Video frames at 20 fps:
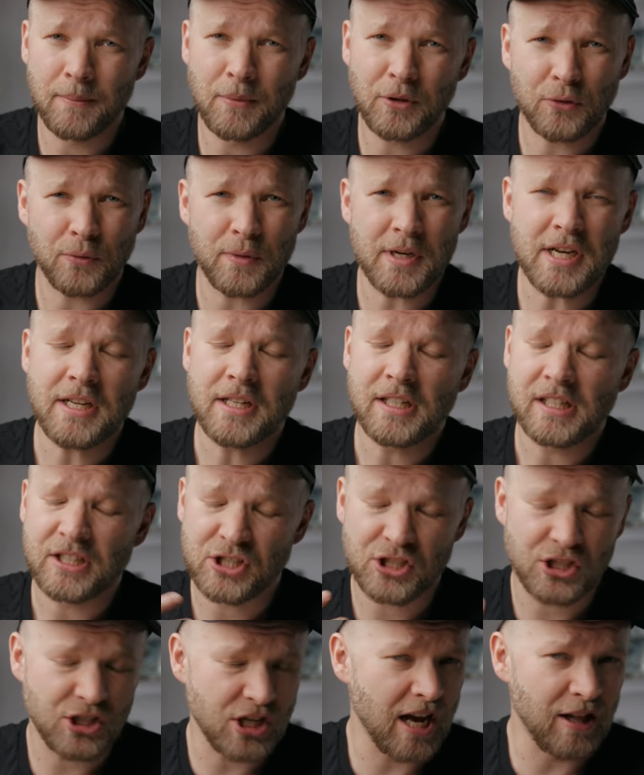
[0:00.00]
Number three,
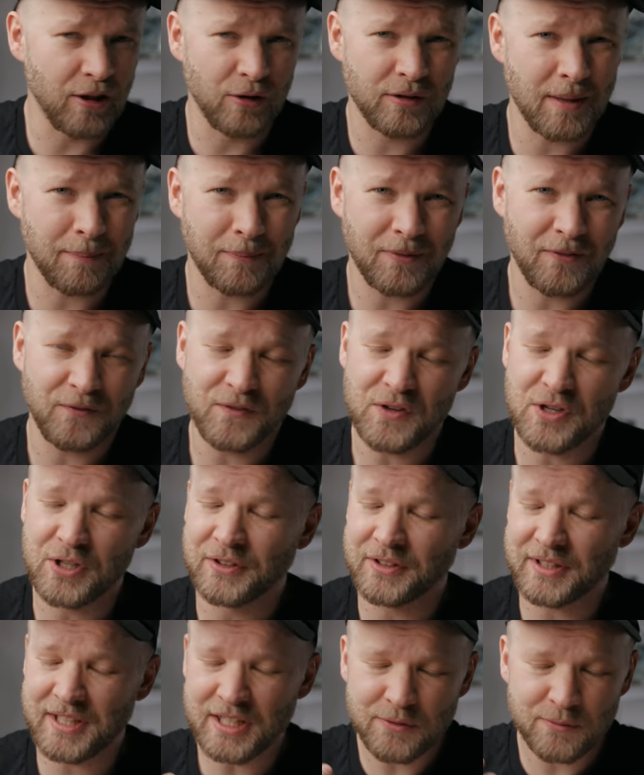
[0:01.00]
shallow depth of
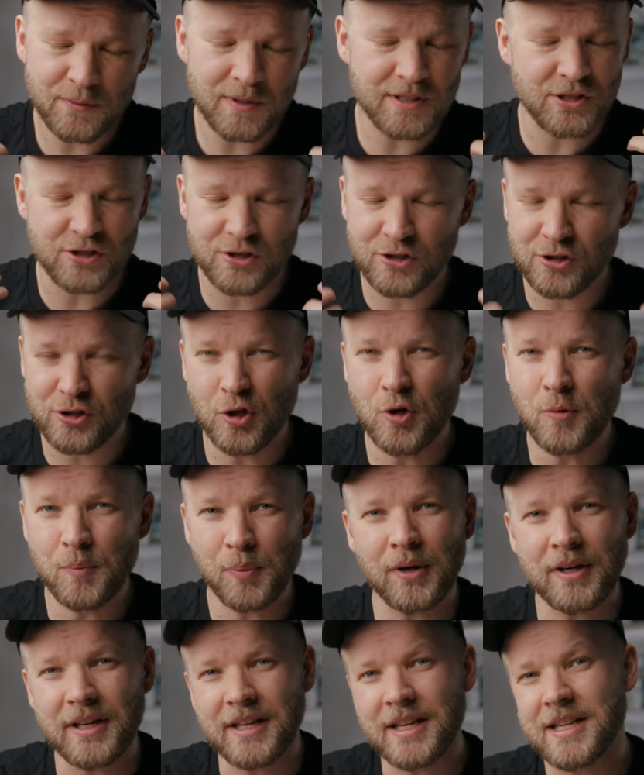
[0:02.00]
field. This one's
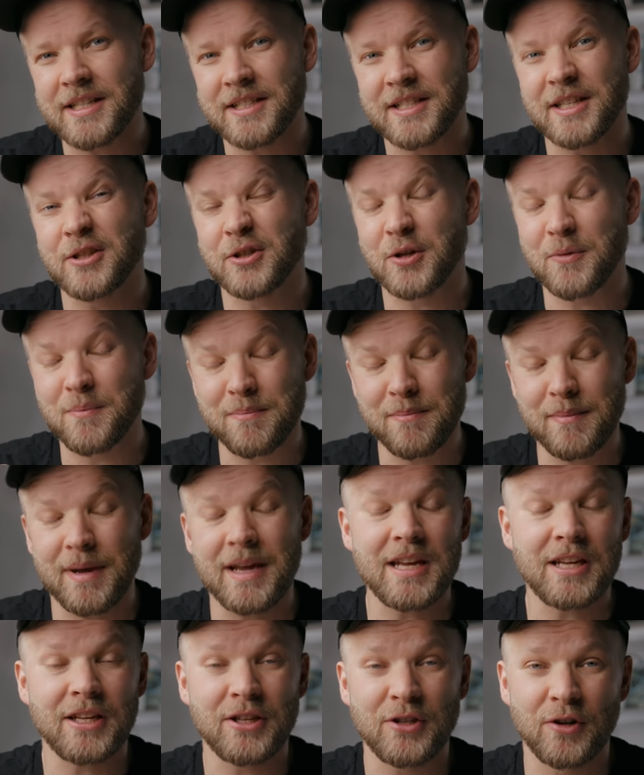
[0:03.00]
super easy to
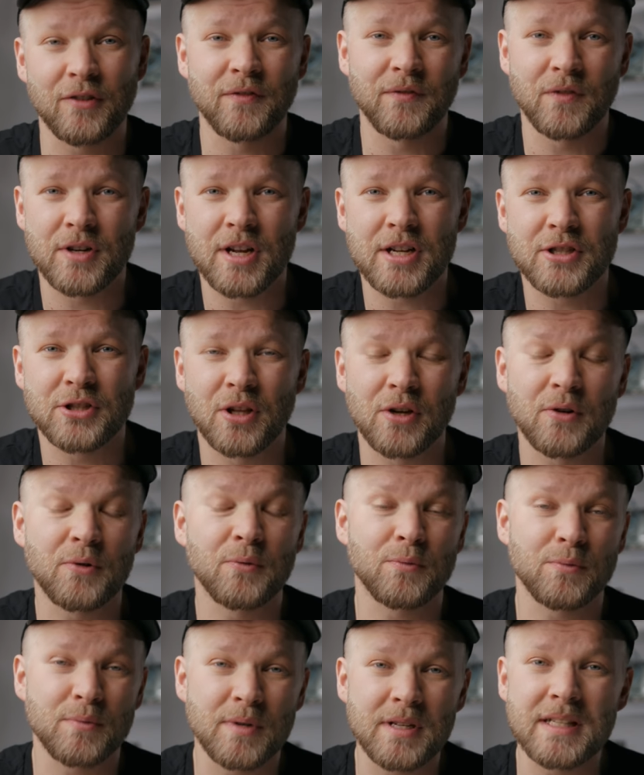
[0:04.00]
make your footage look
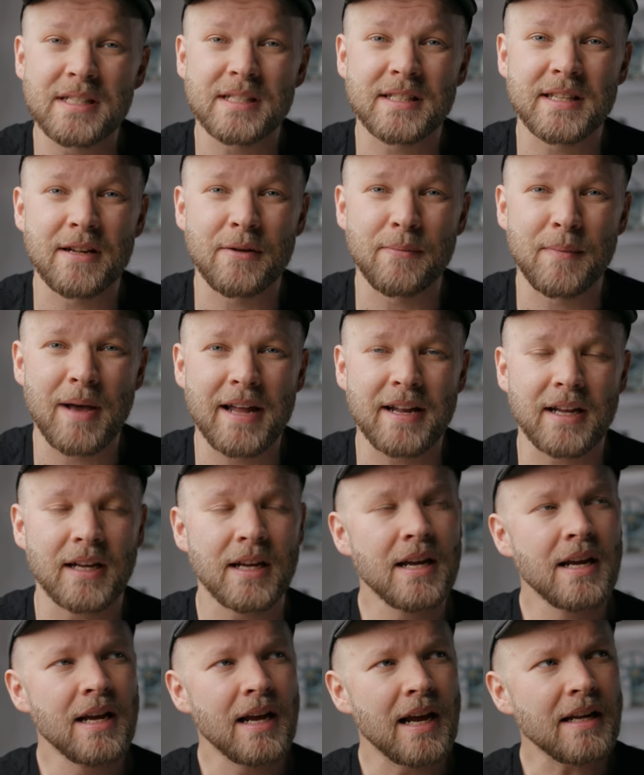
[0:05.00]
really cinematic.